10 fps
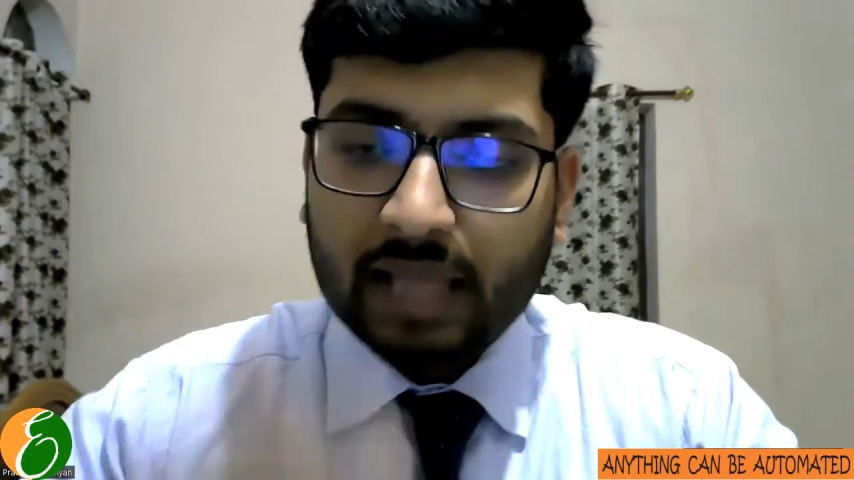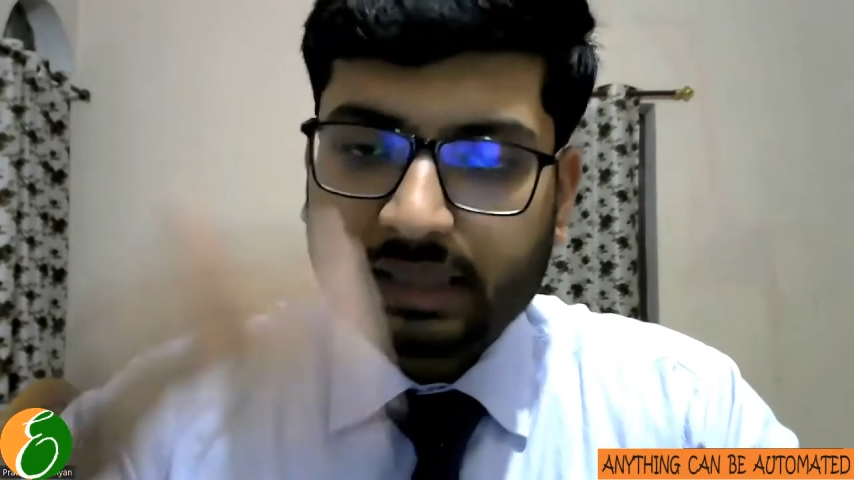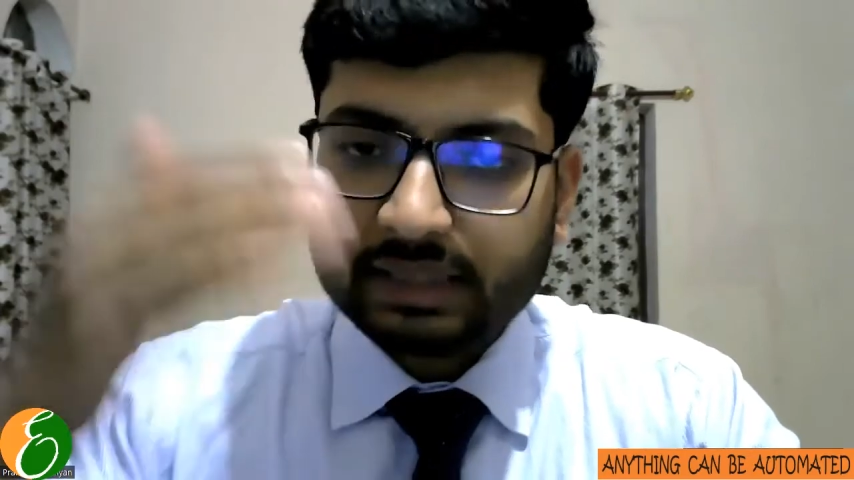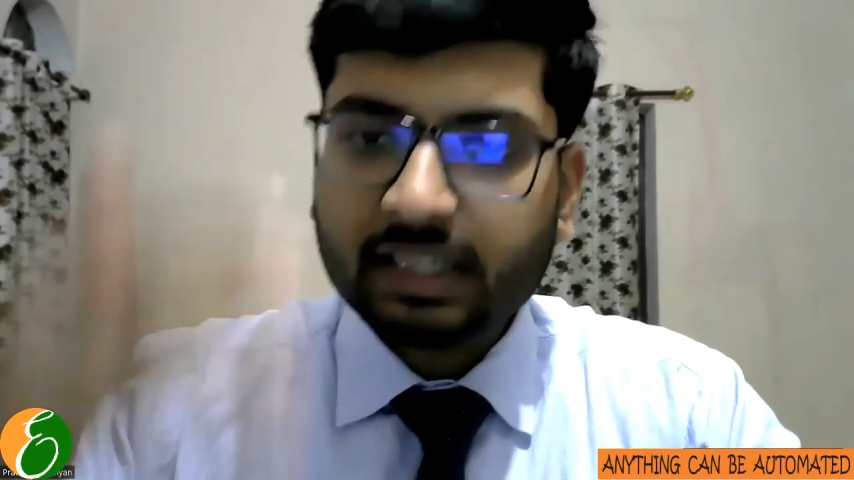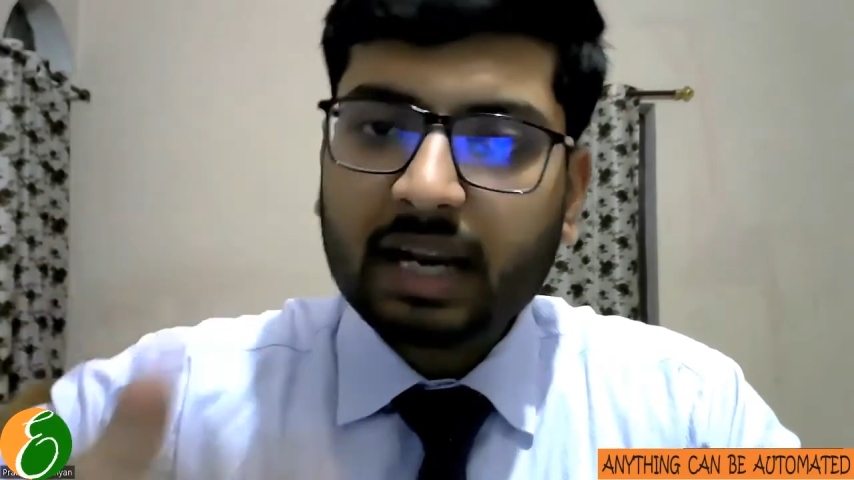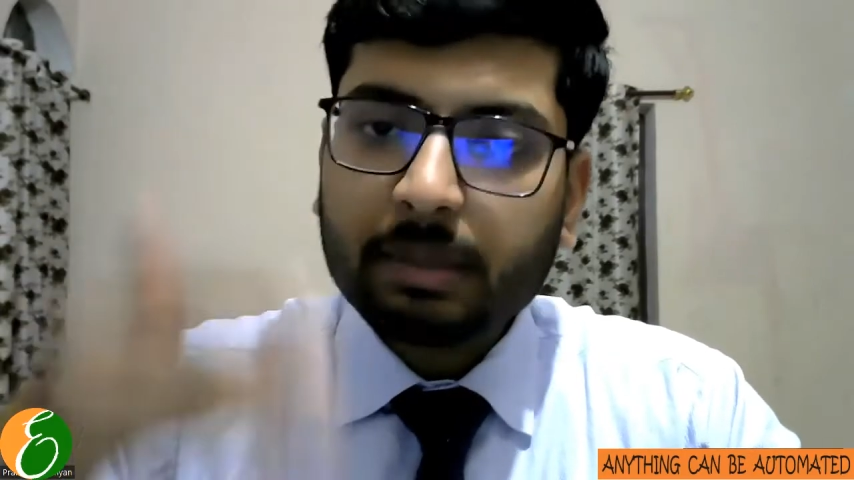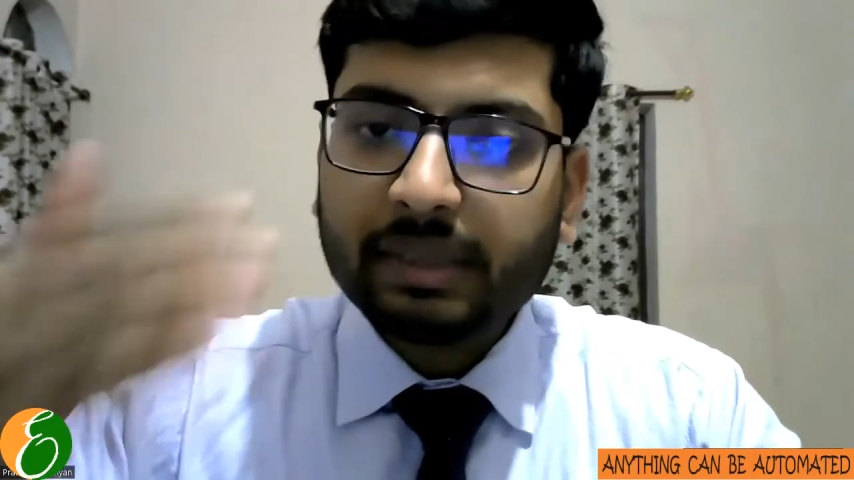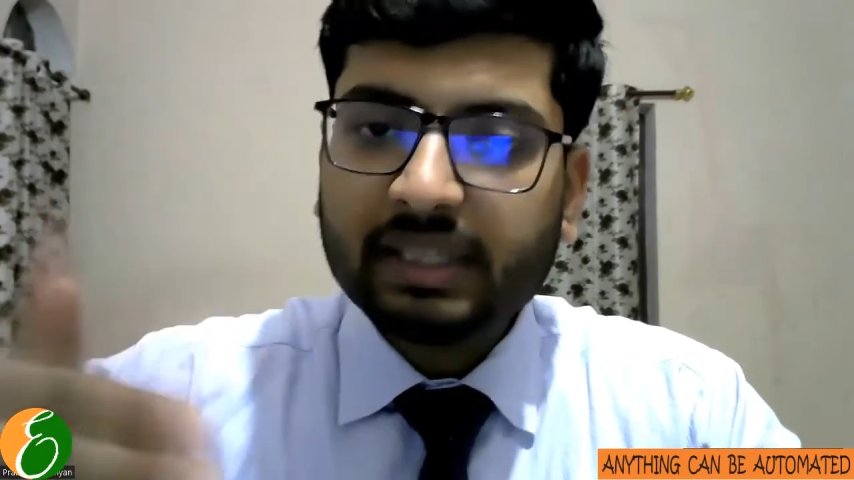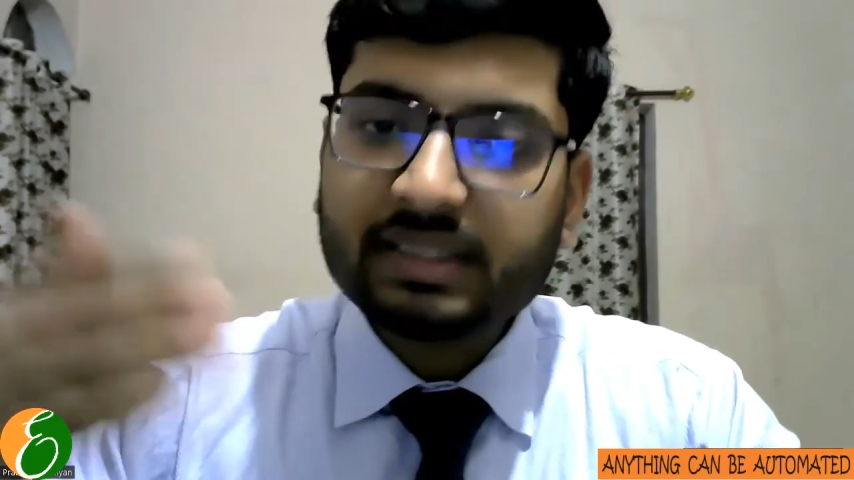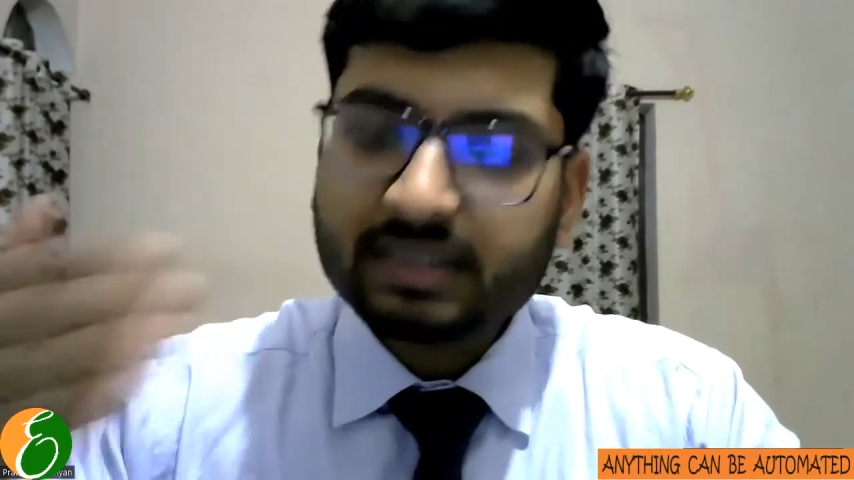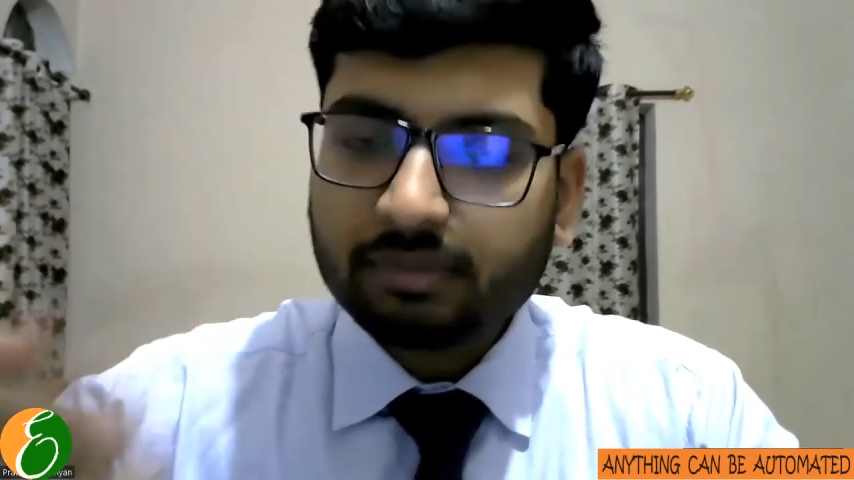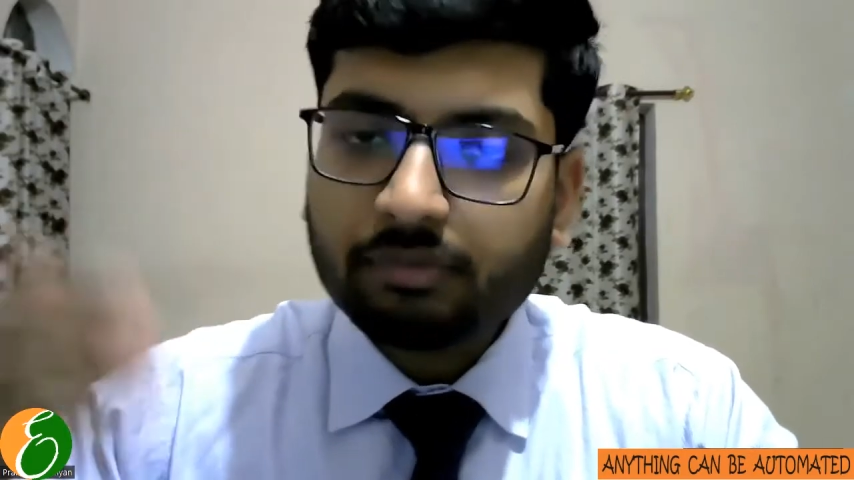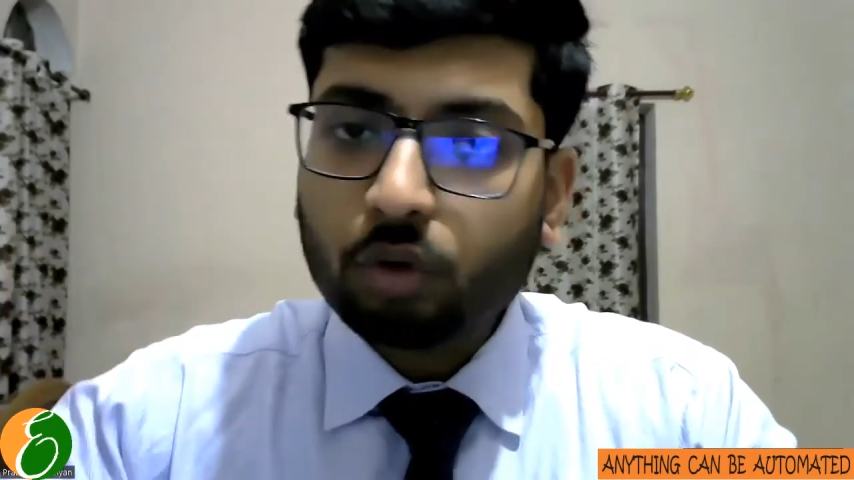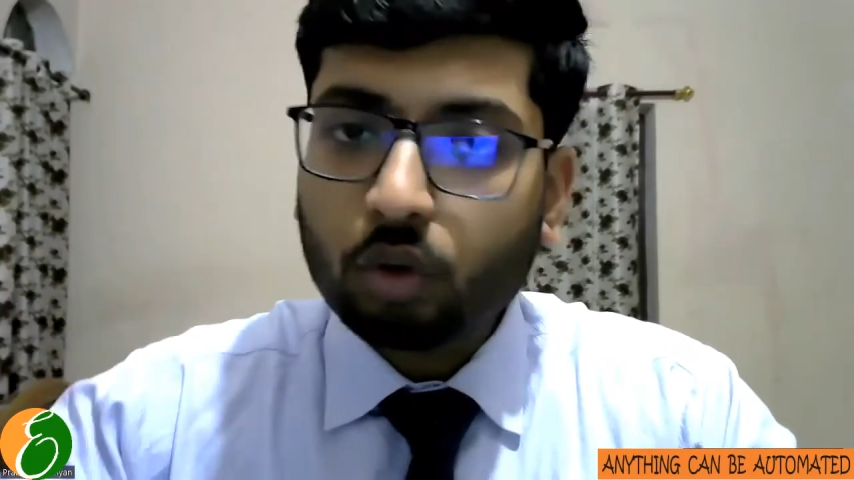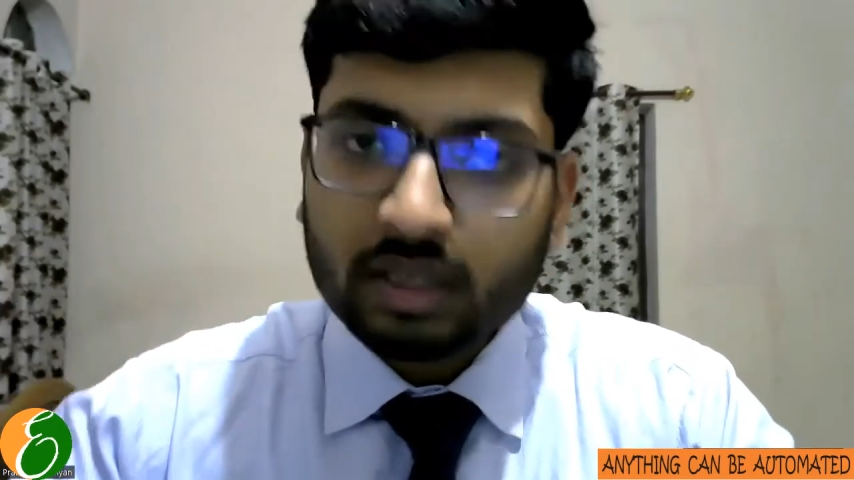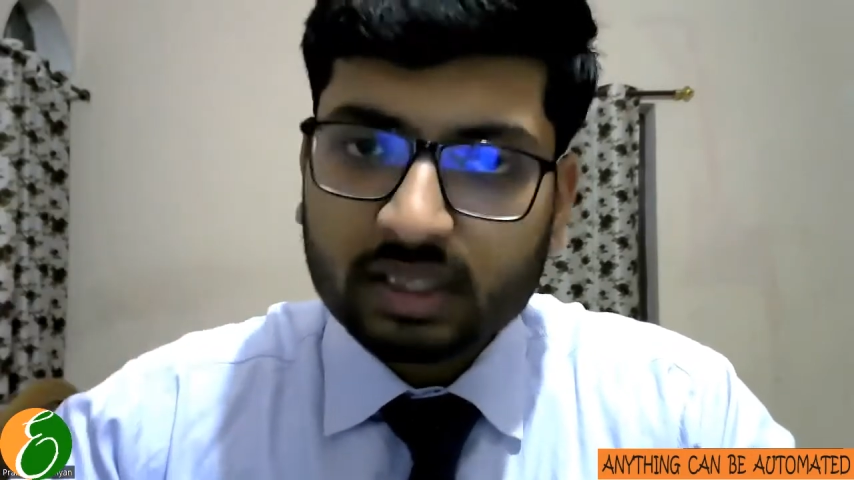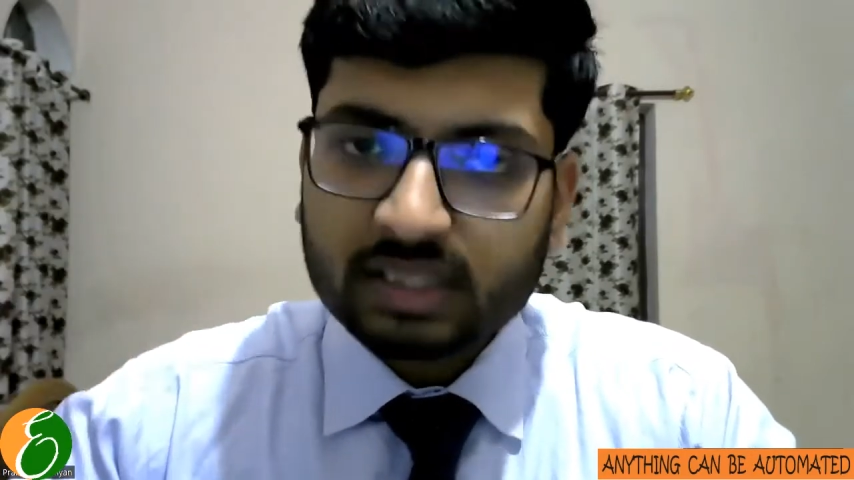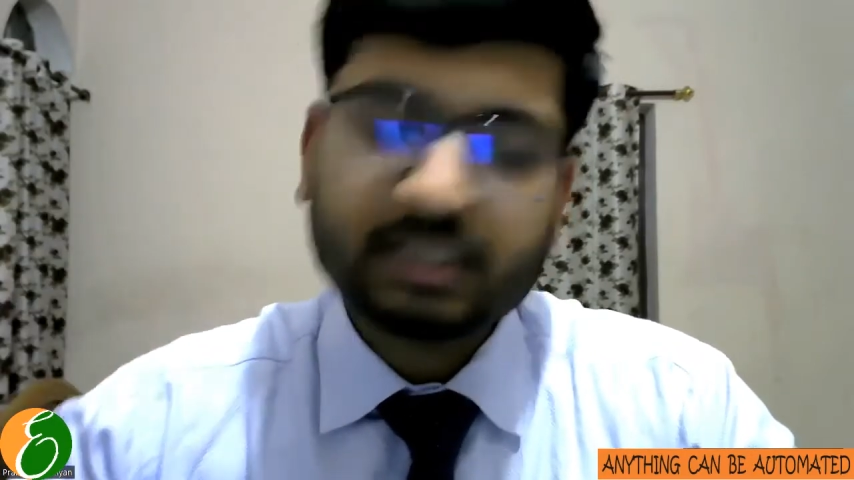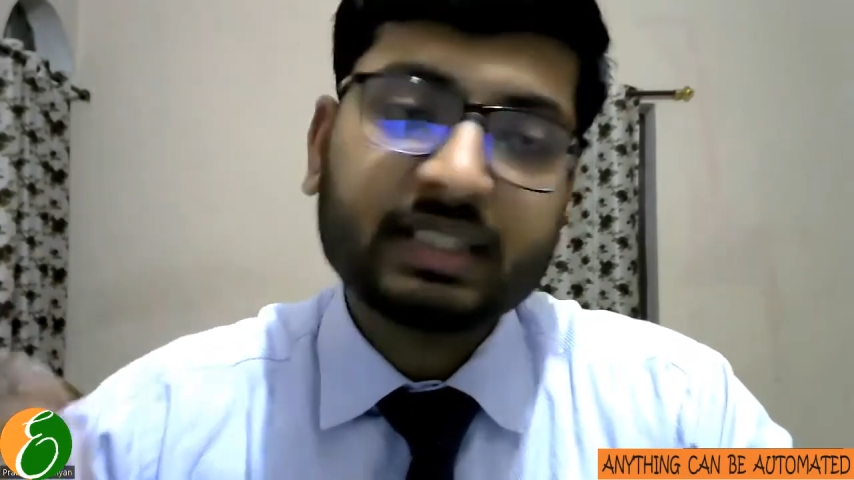and there are many subfolders